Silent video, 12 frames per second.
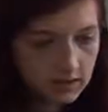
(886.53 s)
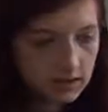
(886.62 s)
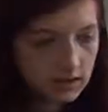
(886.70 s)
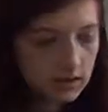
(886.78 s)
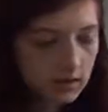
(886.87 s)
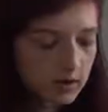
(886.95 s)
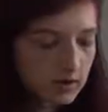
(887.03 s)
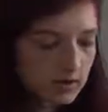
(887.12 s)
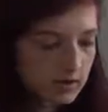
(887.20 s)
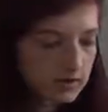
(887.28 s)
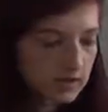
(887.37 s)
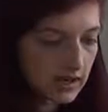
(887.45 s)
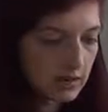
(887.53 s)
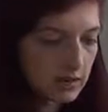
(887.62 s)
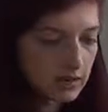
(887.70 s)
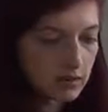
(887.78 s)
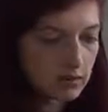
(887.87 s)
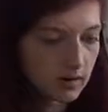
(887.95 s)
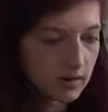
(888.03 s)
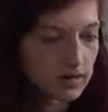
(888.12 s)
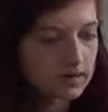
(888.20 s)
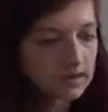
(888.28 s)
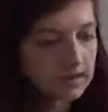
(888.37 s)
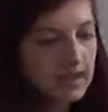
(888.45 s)
And we're going to do the same with the right
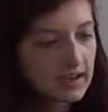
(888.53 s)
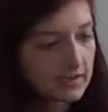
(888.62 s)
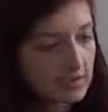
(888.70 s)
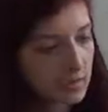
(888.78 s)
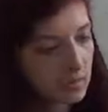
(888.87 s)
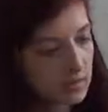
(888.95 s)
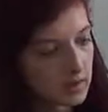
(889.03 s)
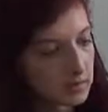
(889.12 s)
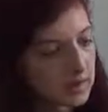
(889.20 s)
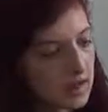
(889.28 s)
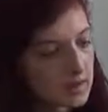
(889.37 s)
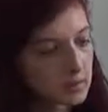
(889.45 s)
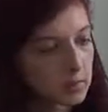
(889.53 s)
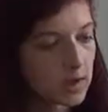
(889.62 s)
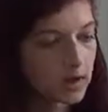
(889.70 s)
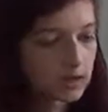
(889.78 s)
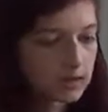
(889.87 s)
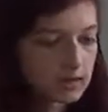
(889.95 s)
and the left, but with the plus block.